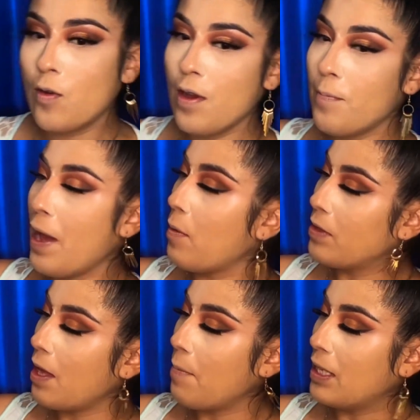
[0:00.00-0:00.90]
going back
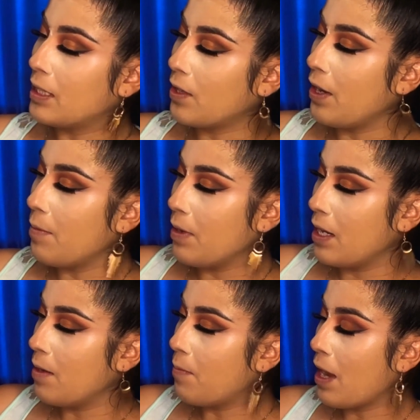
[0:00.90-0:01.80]
with that Masquerade
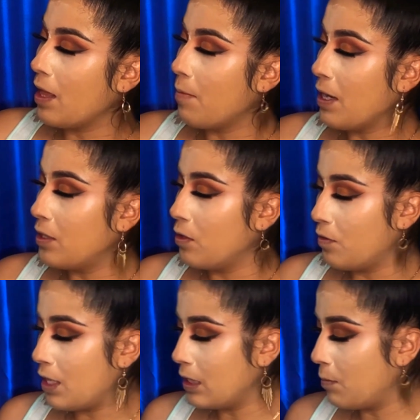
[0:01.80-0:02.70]
Mini palette by
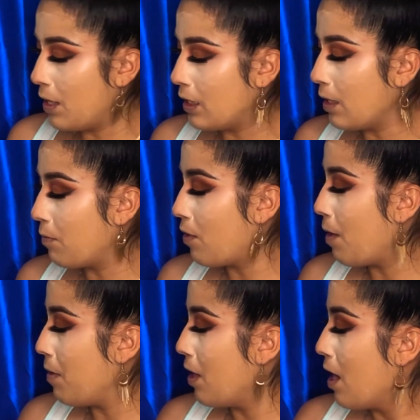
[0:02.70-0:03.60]
Juvia's Place, I'm
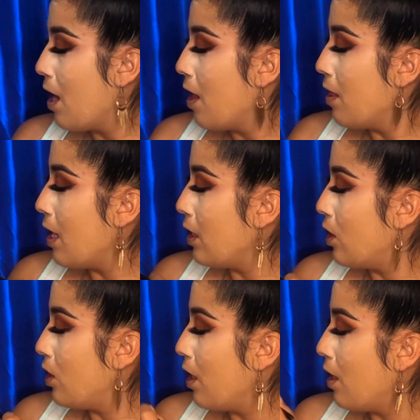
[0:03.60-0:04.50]
grabbing that
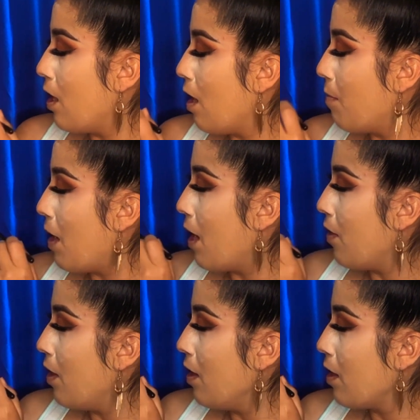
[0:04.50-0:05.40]
shade
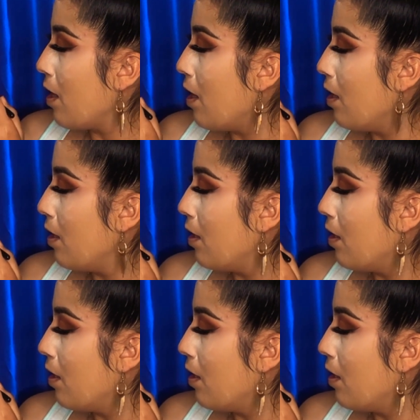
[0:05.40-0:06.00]
Ada again.